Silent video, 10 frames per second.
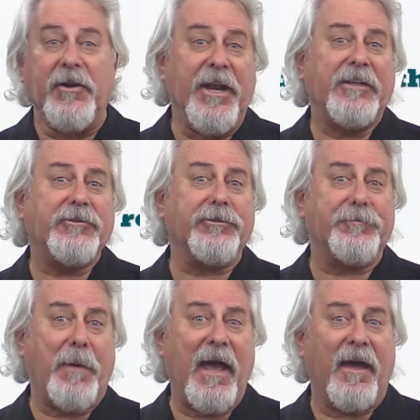Nature's
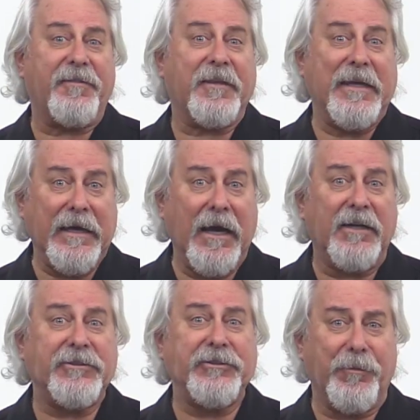Path
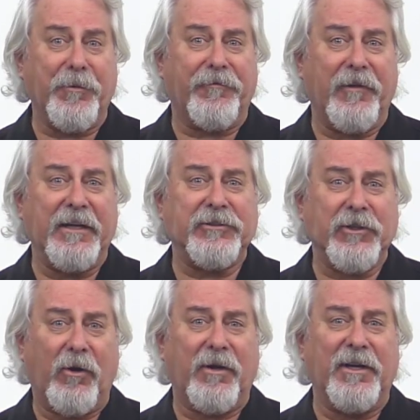Qi'a Superflakes
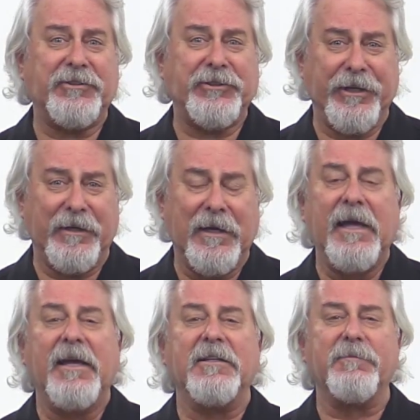Coconut Chia
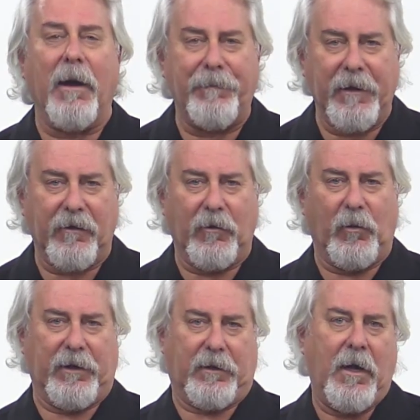is my pick of the
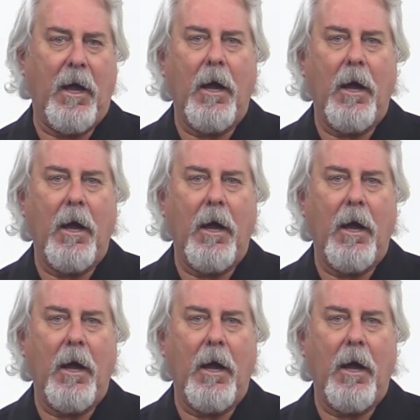week.